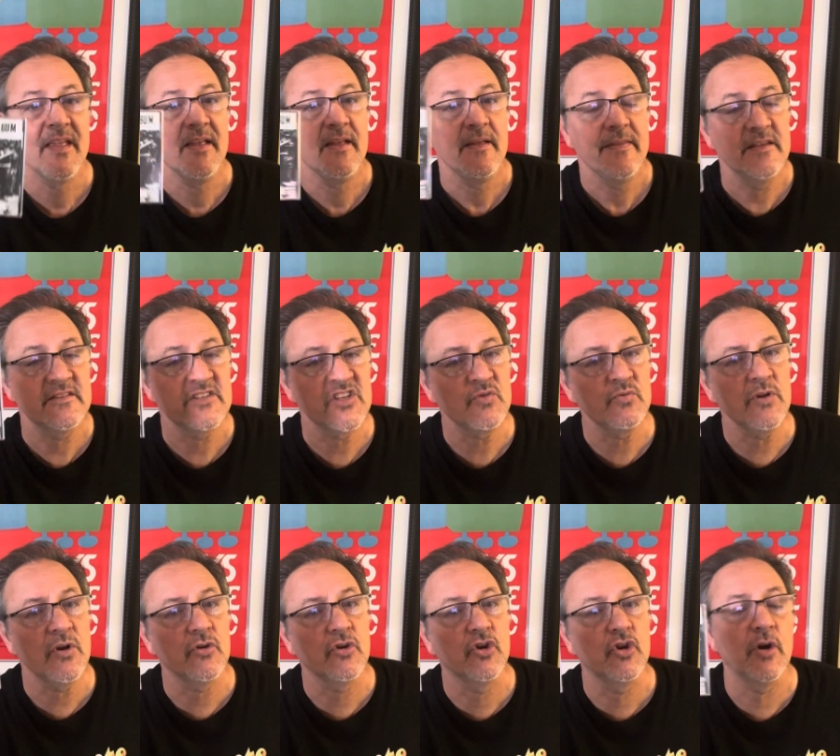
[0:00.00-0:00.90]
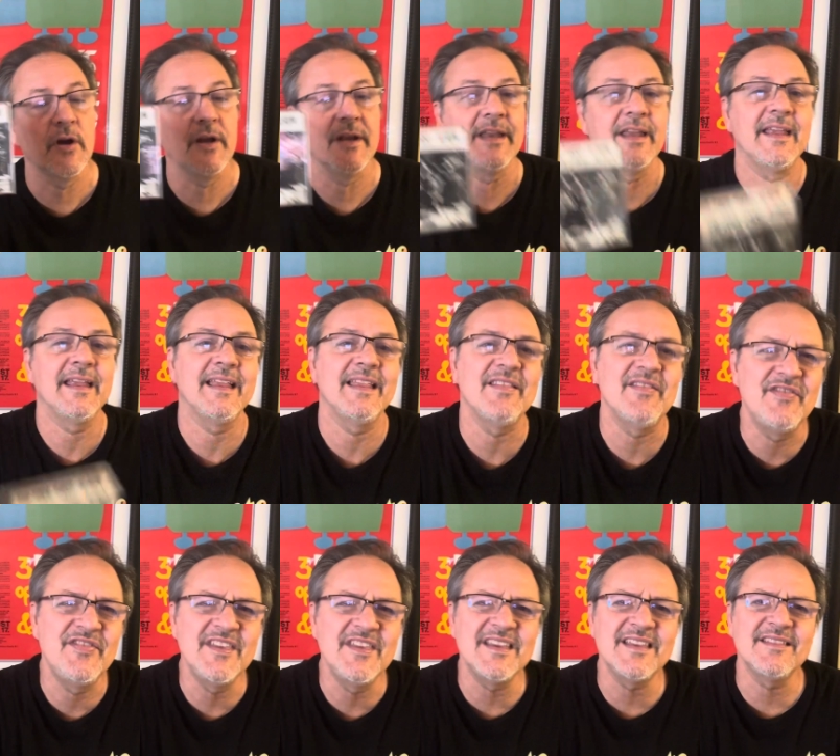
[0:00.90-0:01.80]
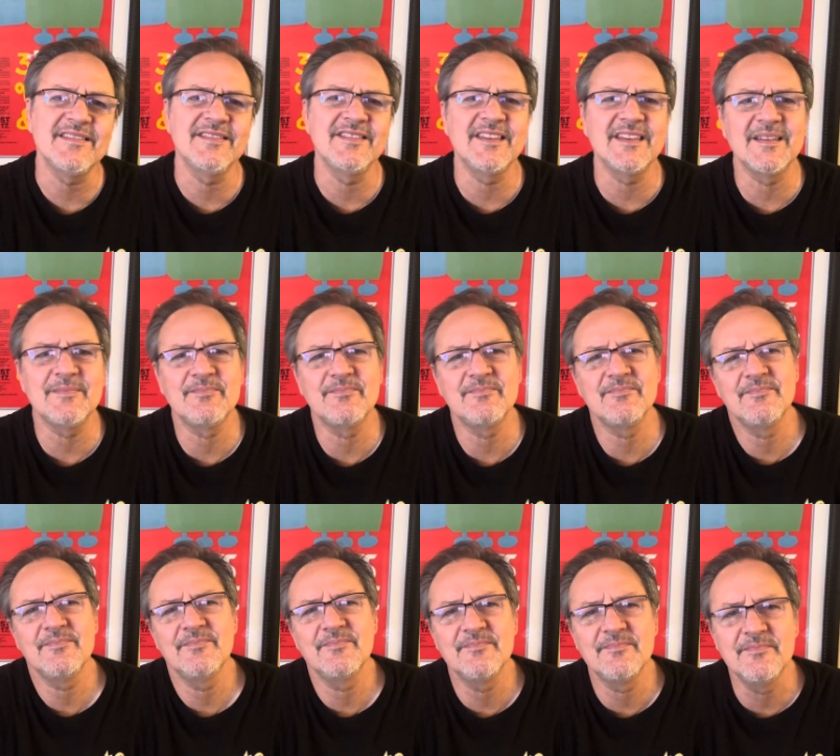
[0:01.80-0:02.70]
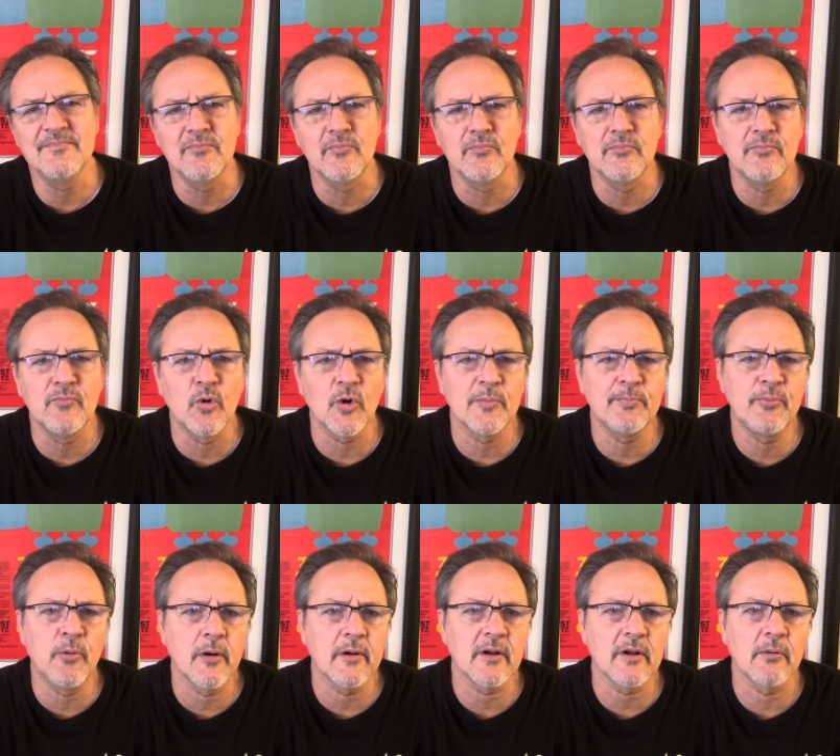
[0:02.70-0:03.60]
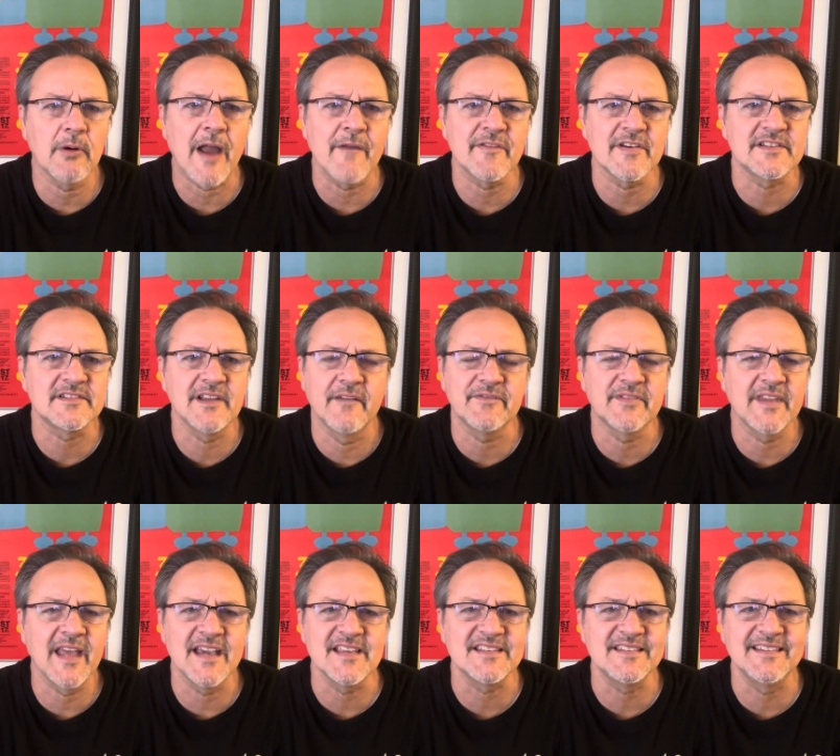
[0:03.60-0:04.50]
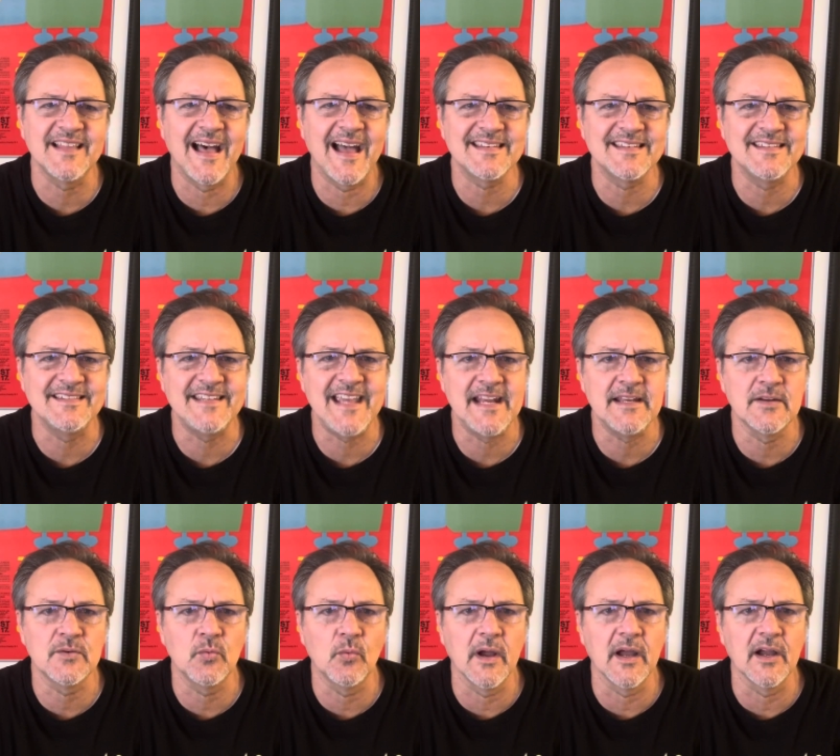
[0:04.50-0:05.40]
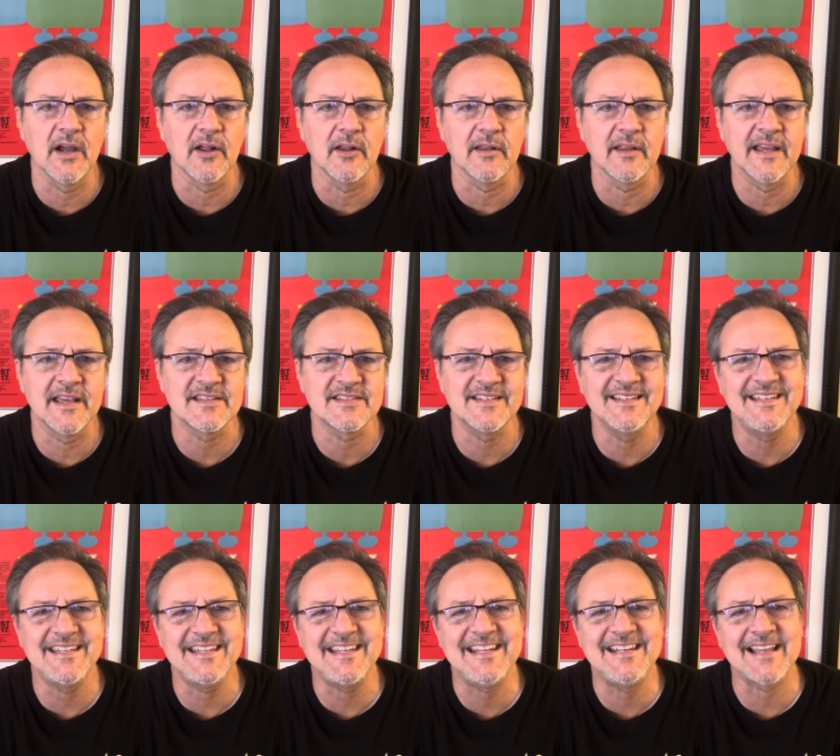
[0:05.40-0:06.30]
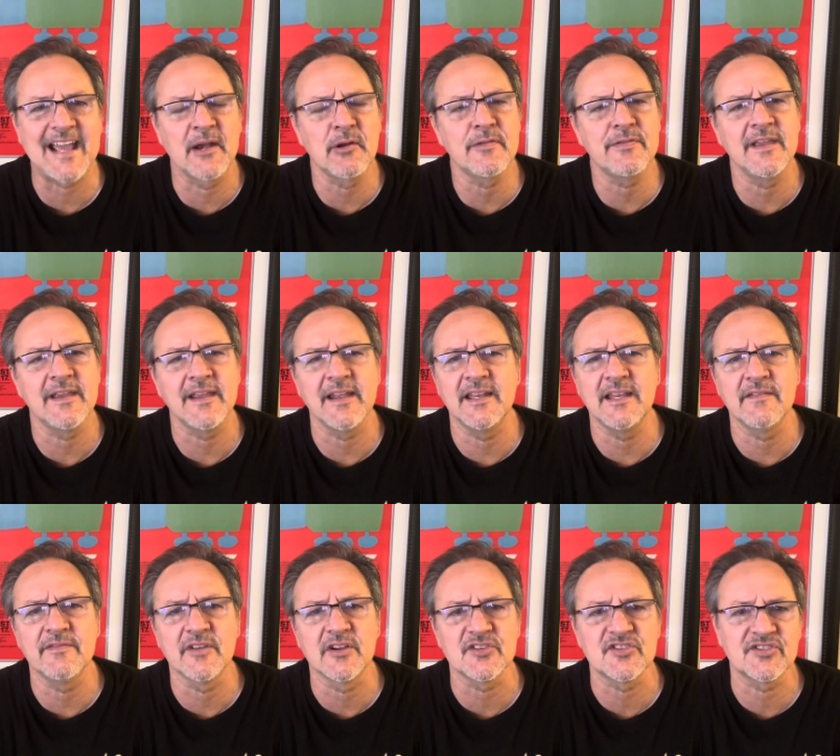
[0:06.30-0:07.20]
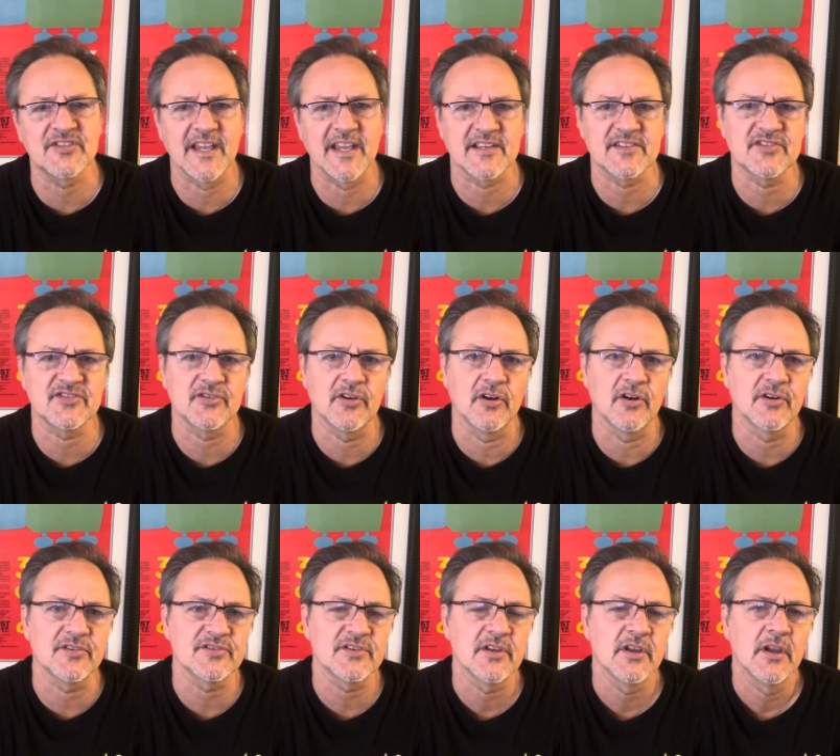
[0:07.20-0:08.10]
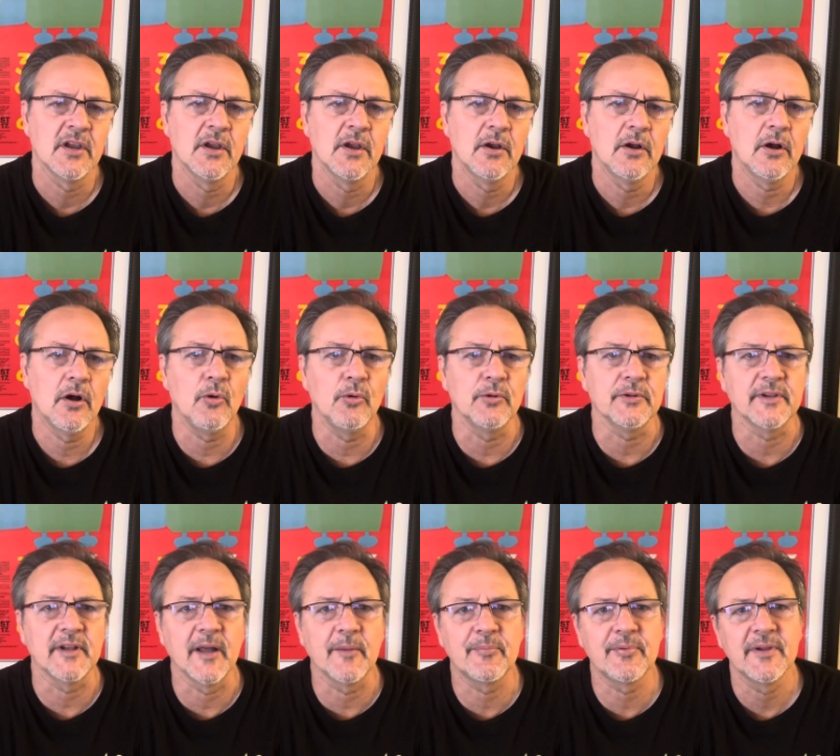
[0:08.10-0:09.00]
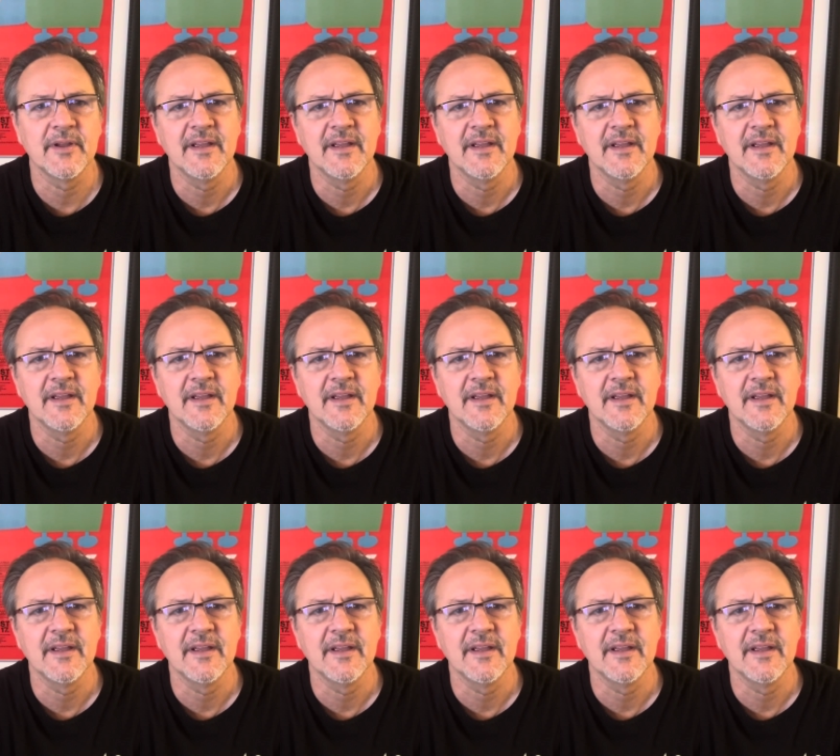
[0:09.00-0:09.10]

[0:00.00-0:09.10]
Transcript: This is real good. The more pornographic stuff has not dated well, as indeed, I don't think any of their sex songs hold up.